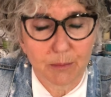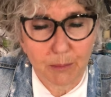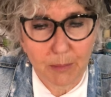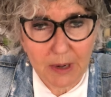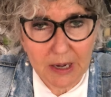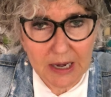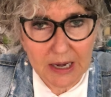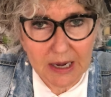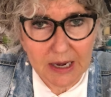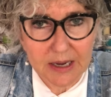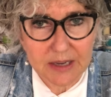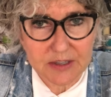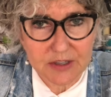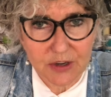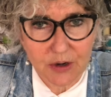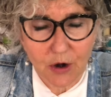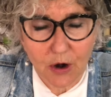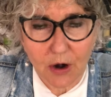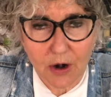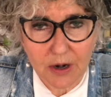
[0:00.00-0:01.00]
me as
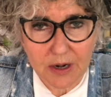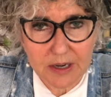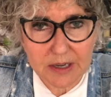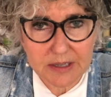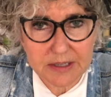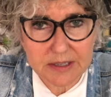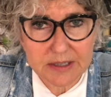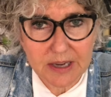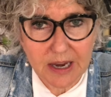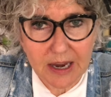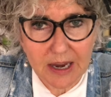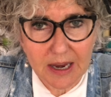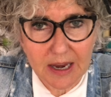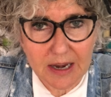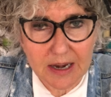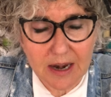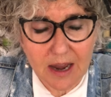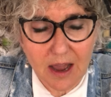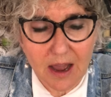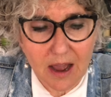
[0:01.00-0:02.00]
an artist.
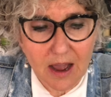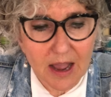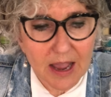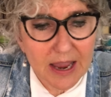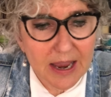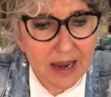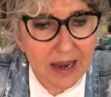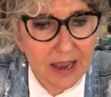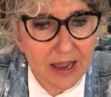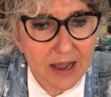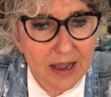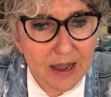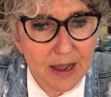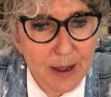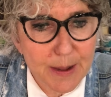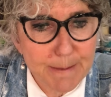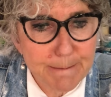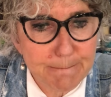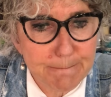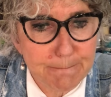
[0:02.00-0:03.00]
And I
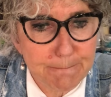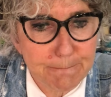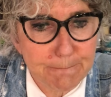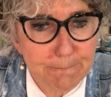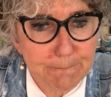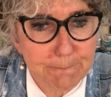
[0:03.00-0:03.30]
um,